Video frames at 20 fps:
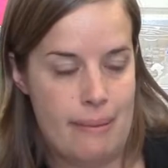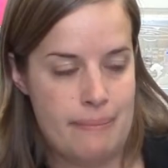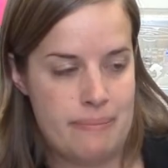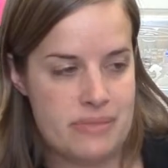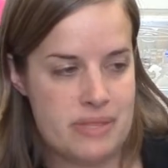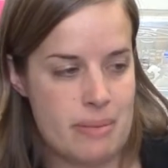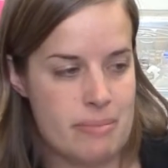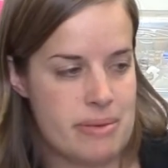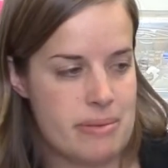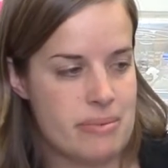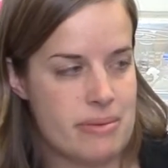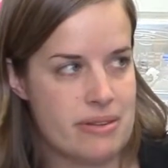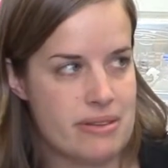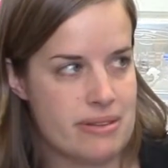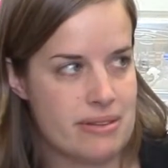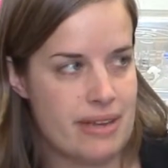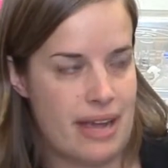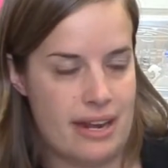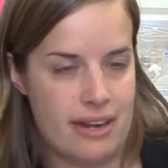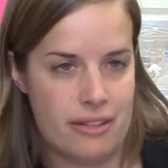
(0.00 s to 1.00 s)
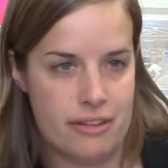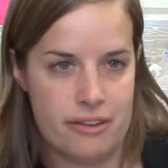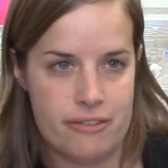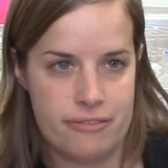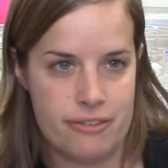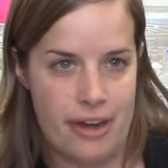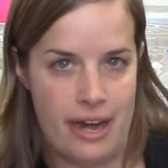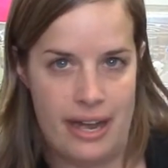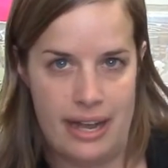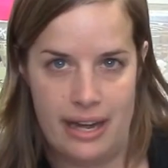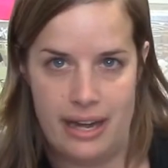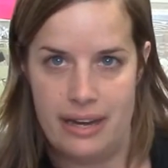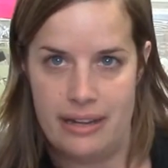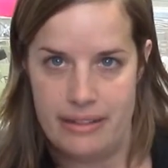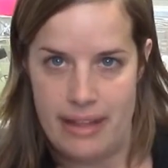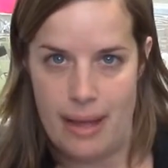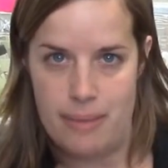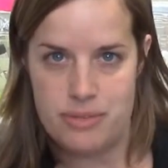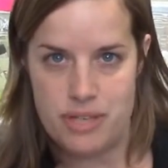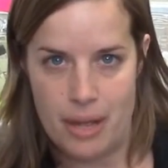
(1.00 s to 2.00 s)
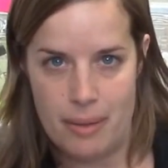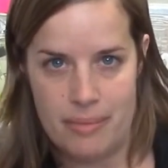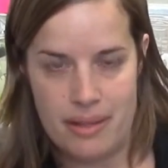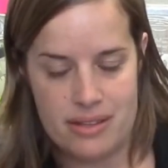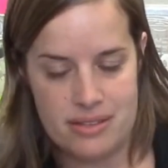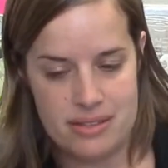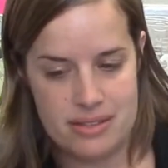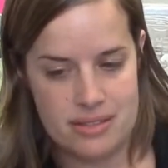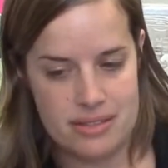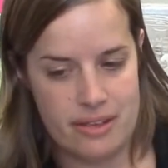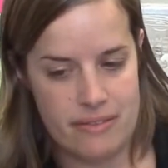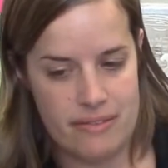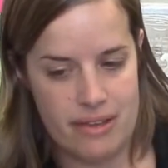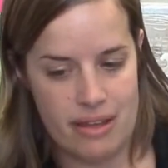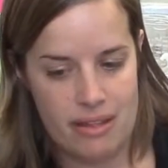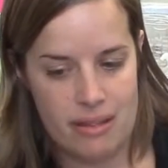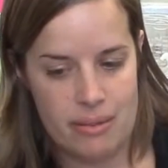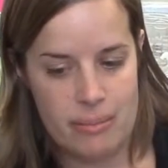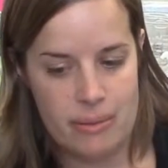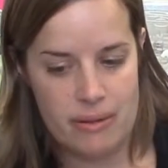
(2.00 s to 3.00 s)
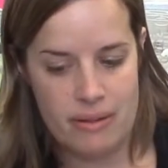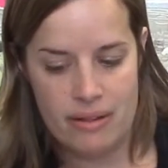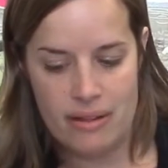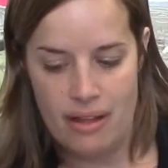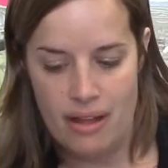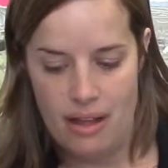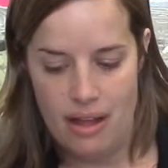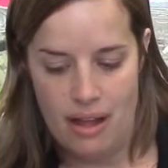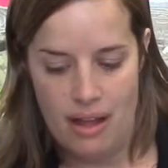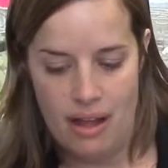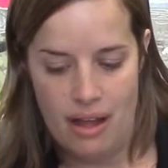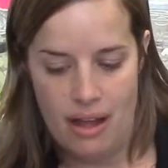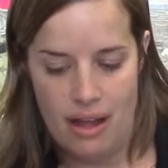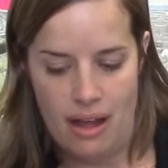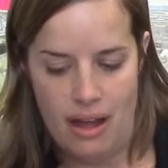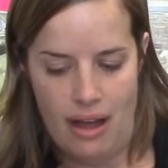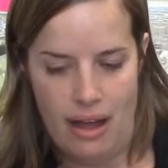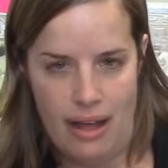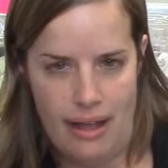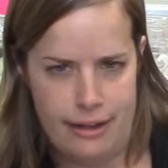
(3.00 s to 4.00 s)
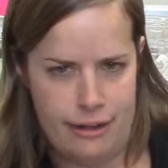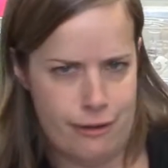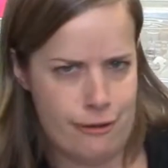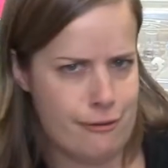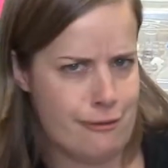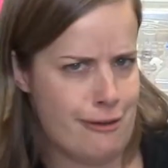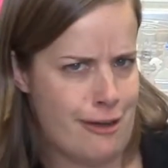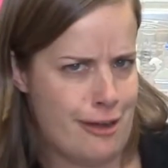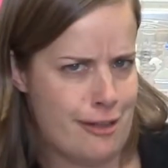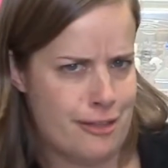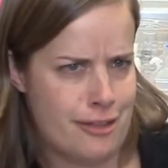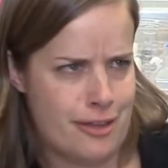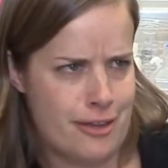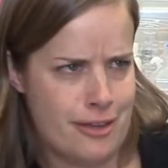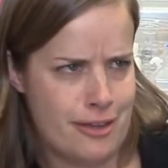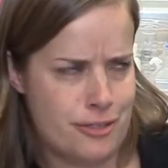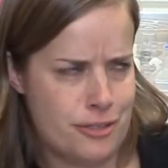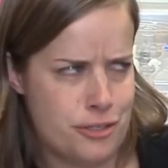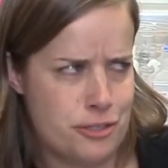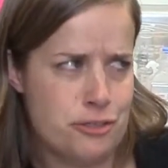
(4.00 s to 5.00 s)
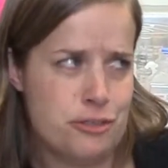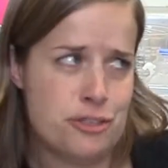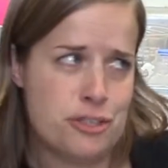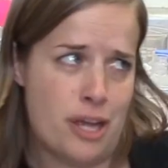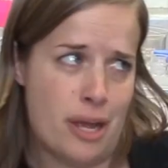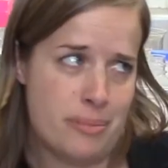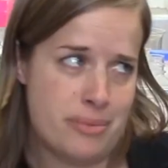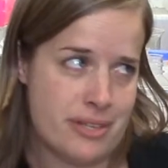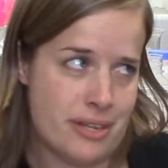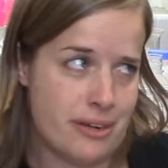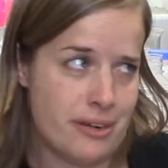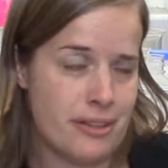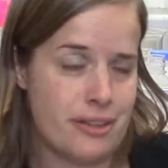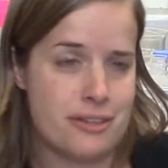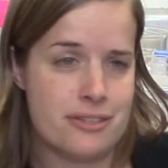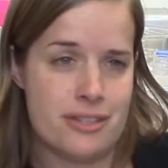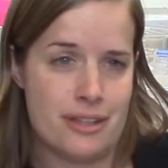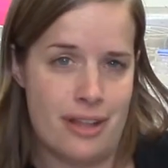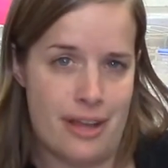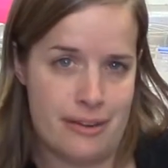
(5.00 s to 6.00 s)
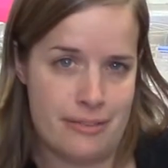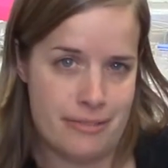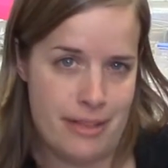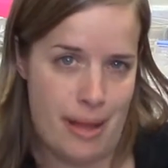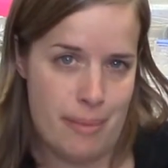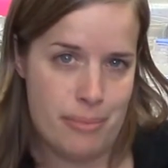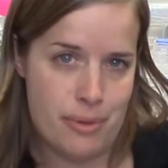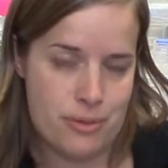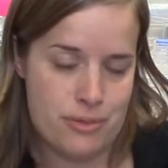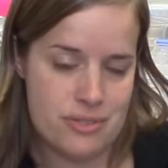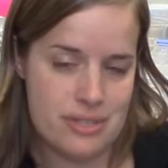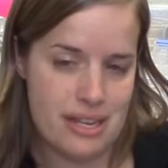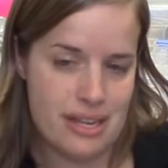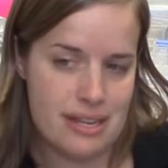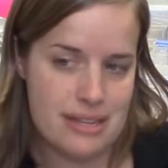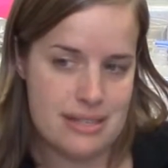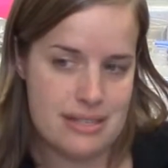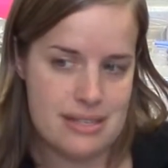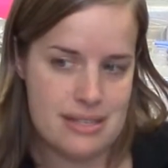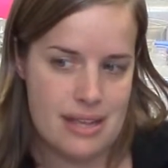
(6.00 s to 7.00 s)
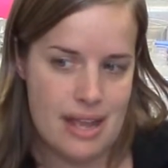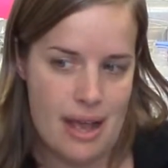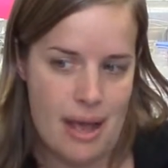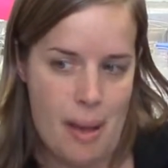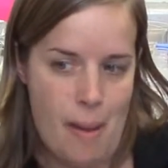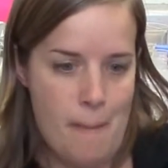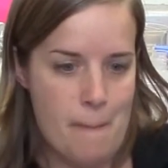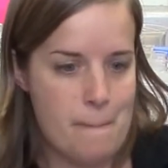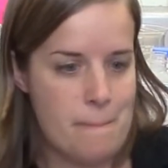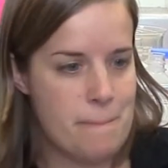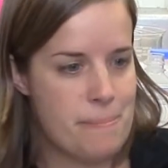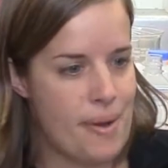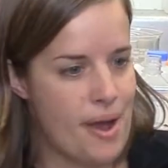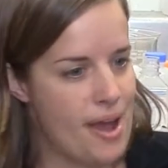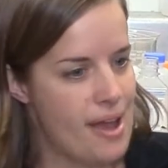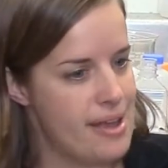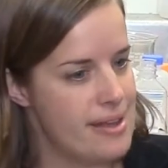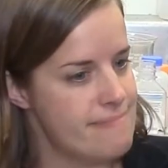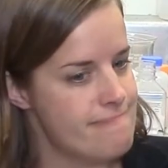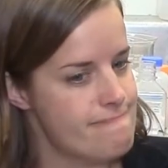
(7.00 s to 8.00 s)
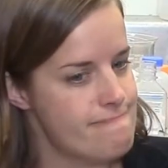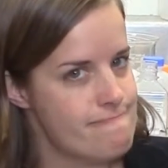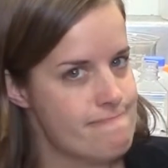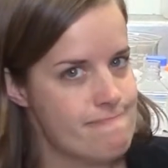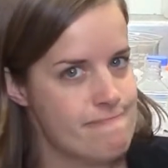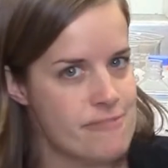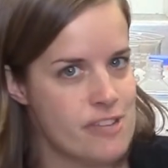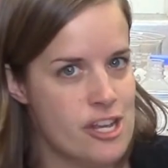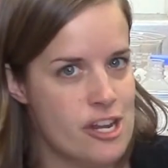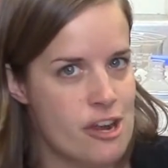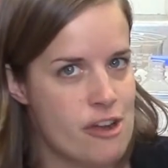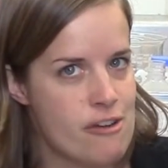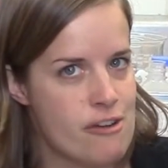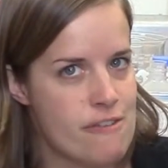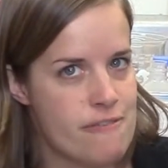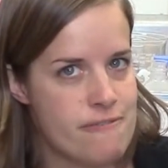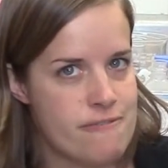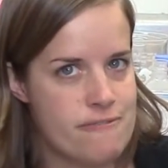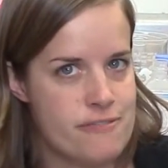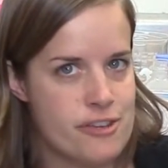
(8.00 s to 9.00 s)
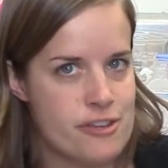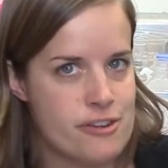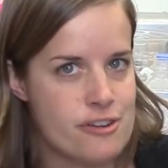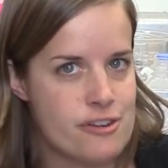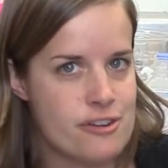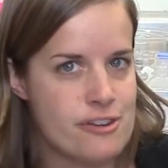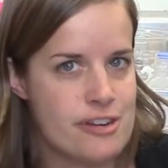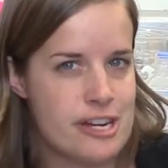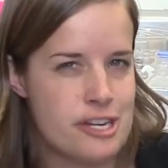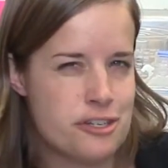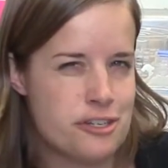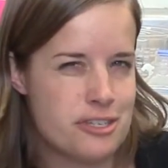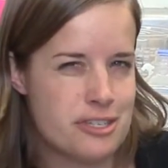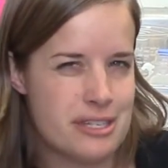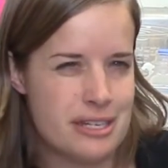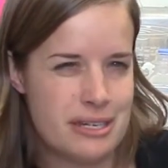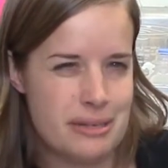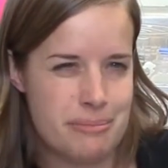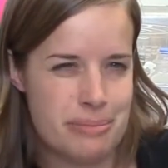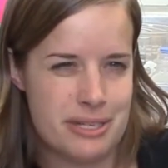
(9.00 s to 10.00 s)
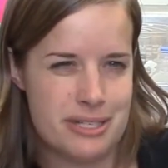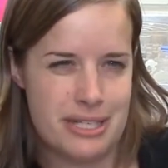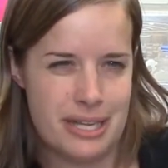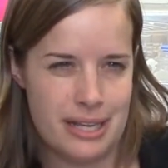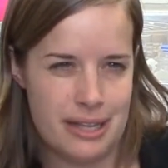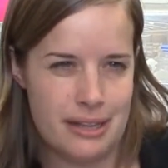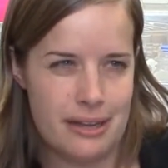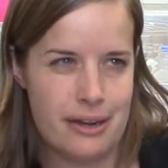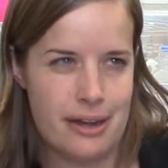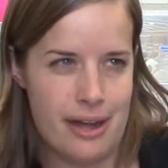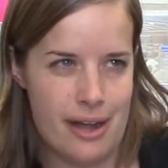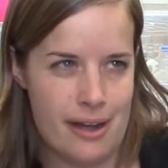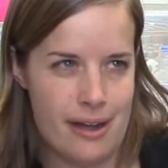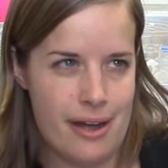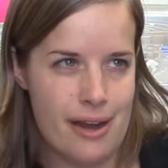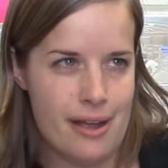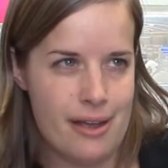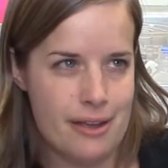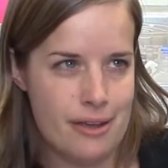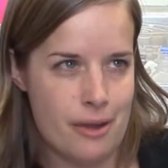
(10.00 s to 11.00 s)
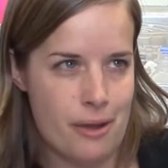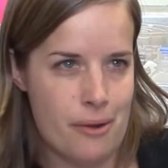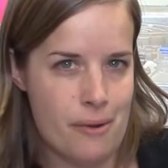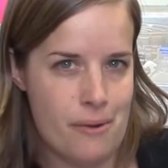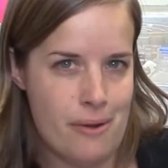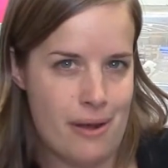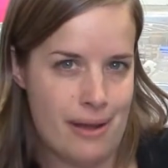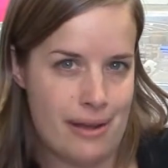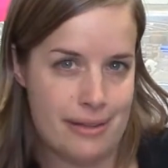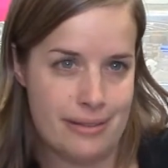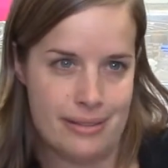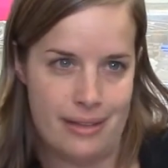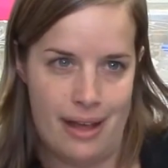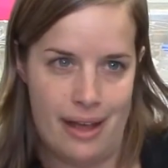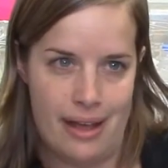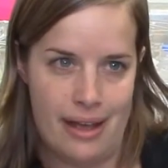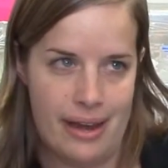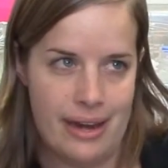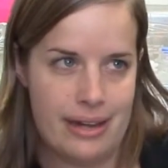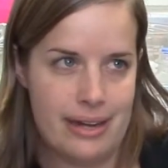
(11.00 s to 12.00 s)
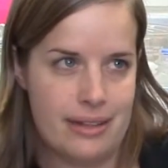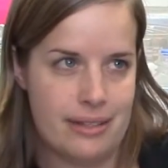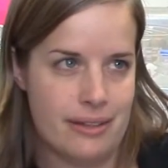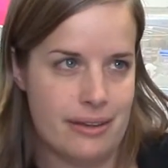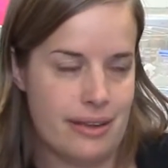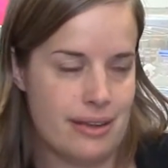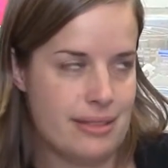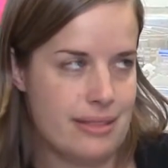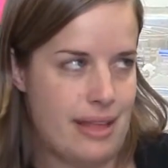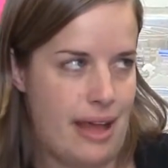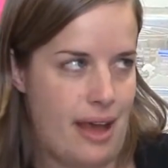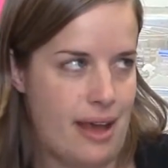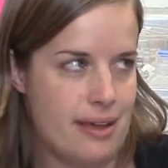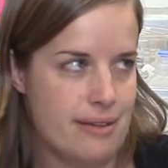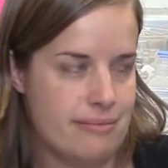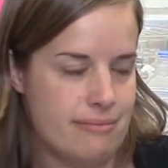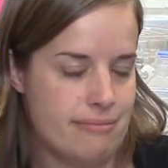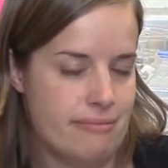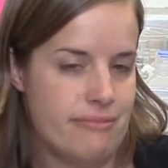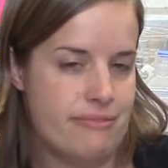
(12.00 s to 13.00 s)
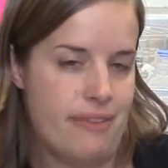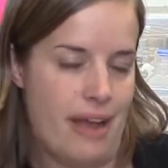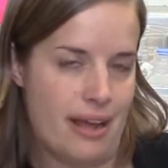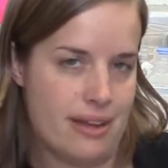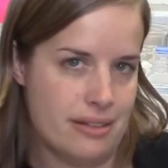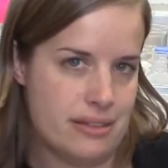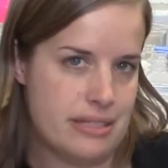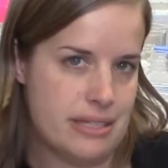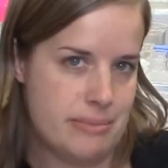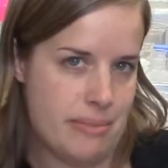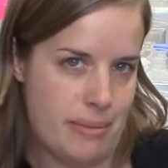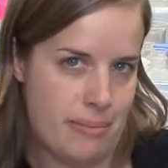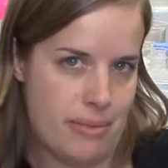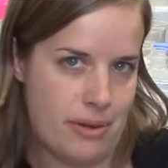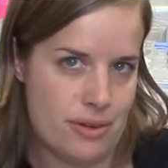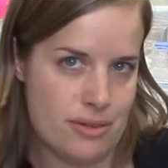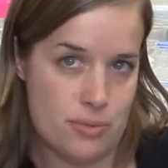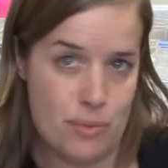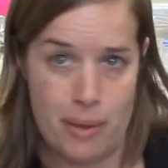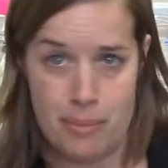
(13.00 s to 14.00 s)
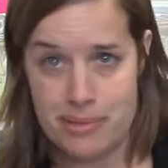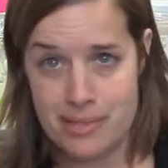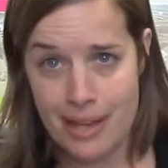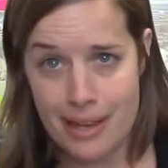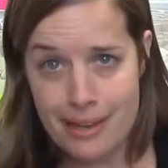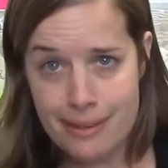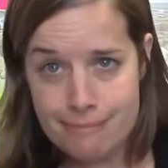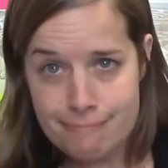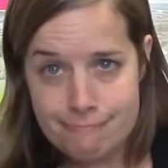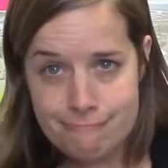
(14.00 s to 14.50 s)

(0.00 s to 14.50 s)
Some people kind of look for any lab job that's available. I know on the Student Job Center there's a lot of lab postings, but you know, if you're interested in a particular area, go online and look at that faculty member's website